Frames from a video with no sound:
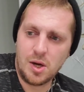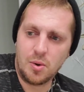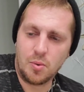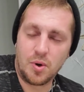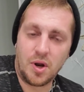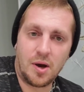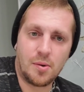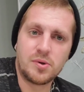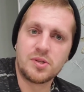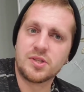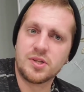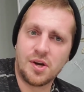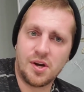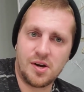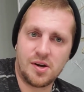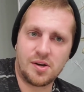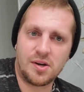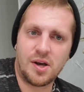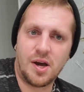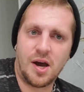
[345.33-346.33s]
when I was
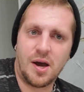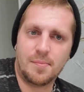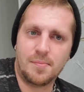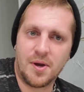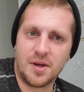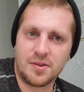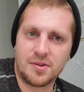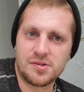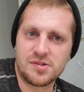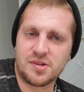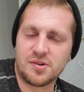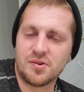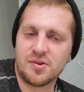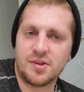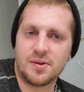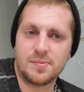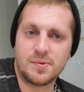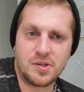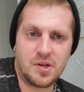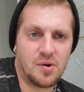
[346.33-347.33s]
young, I met this girl
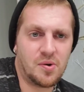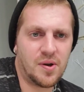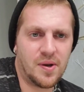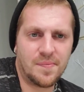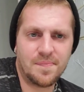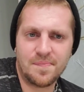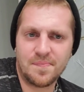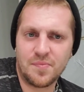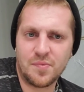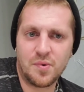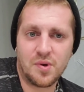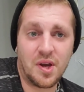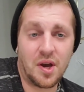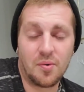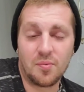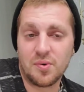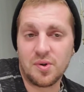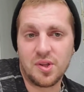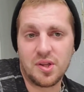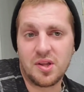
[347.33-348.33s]
named Zoe. We
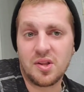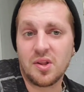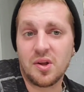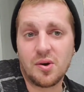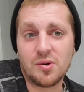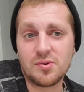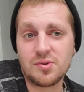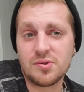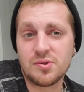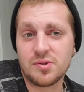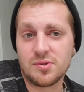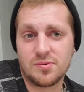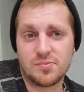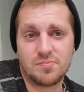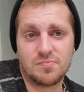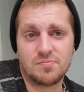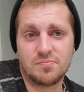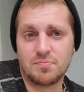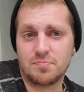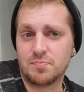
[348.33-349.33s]
got really close,
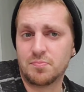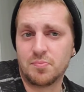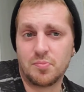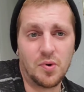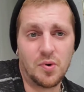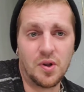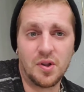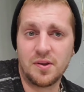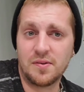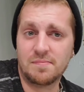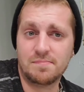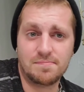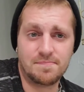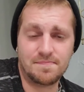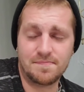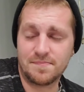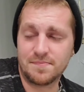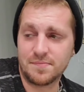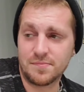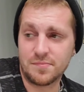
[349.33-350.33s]
really
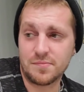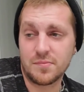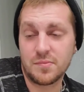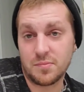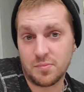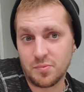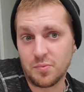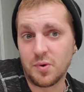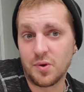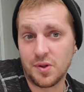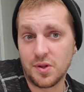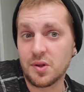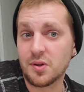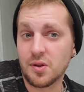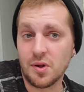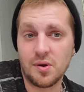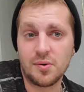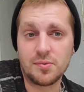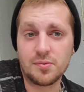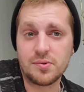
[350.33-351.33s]

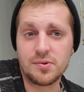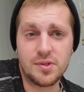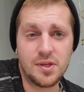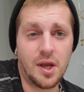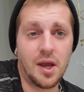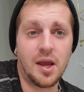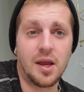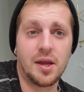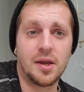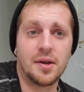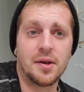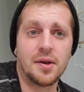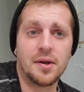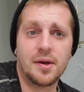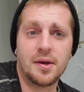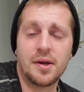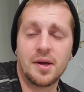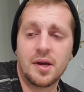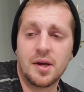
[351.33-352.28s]
close, and